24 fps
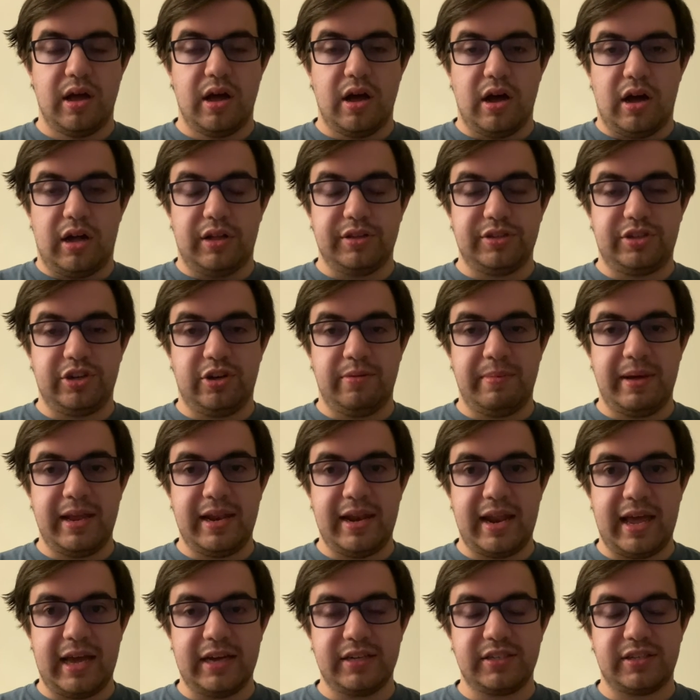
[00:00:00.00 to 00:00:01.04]
Until my
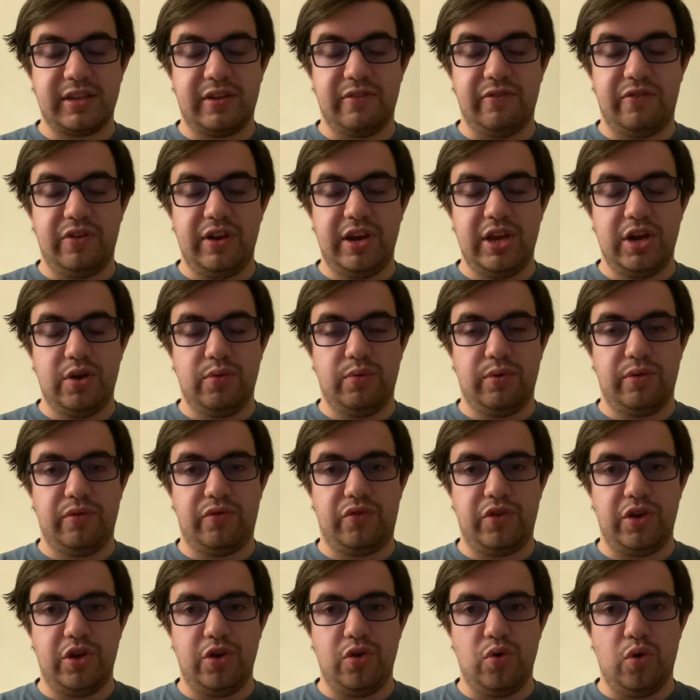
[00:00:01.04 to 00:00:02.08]
next video
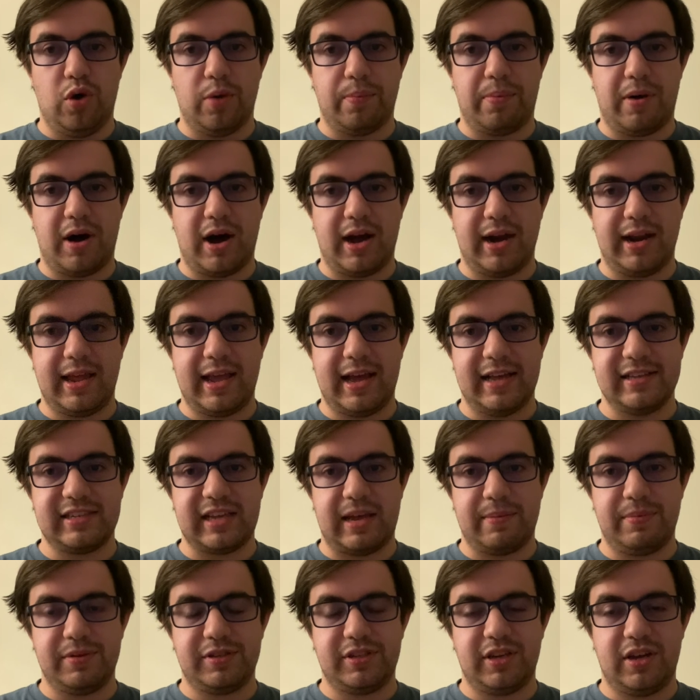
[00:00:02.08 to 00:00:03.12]
review or podcast
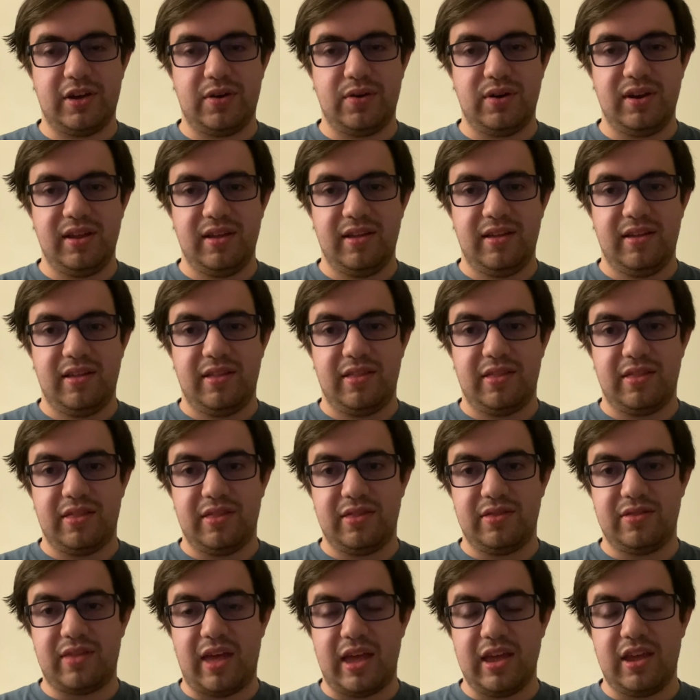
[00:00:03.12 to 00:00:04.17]
episode,
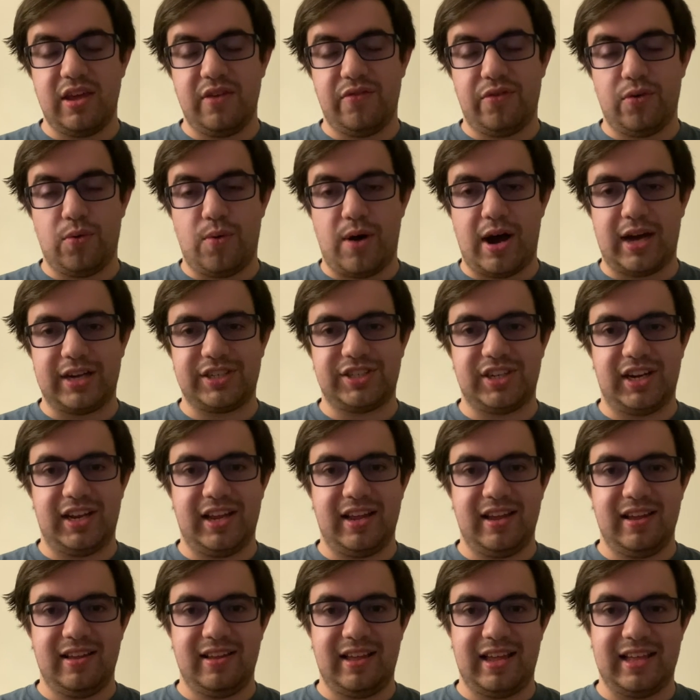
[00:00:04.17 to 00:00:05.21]
thank you for
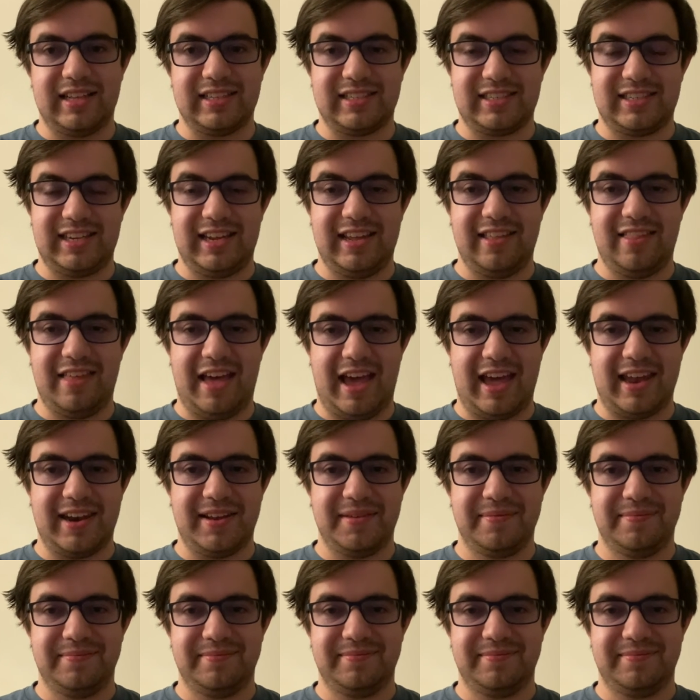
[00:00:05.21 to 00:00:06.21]
watching, and see you then.